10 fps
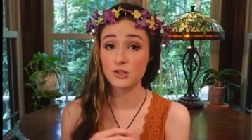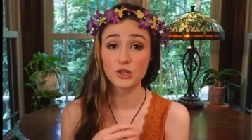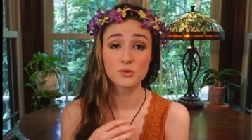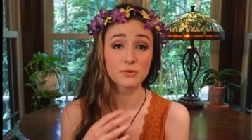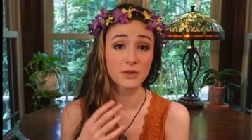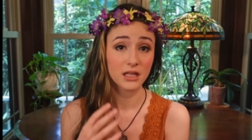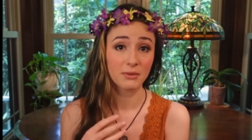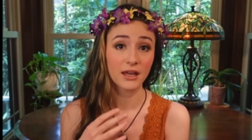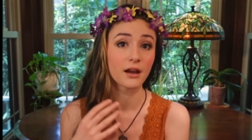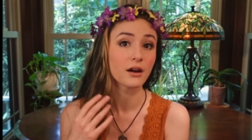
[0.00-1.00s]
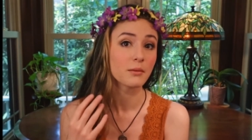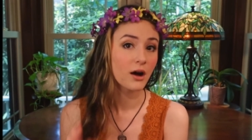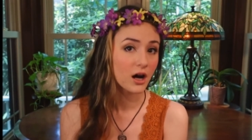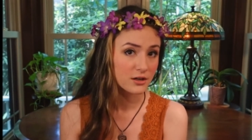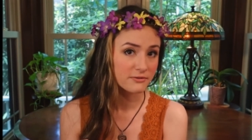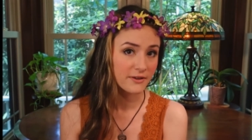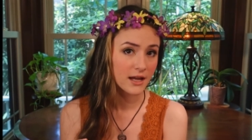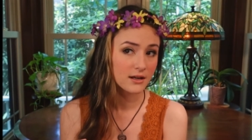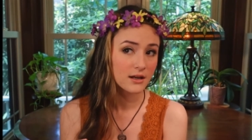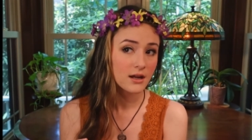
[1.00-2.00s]
and she was a really big Harry Potter
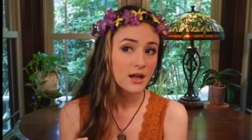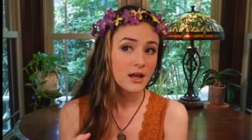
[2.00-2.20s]
fan.